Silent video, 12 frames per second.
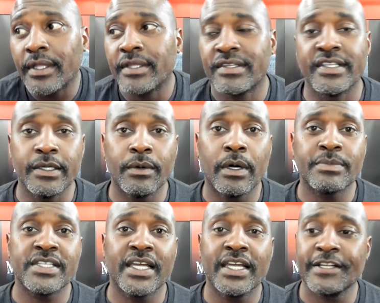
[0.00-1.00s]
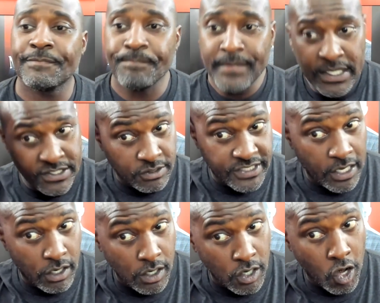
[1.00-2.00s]
See what I'm saying? So Dale
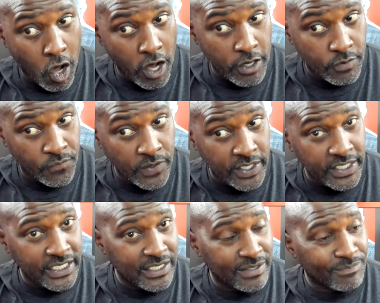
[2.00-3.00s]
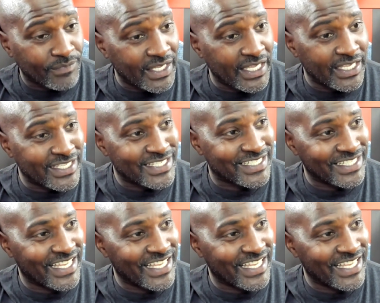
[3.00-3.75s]
Earnhardt really is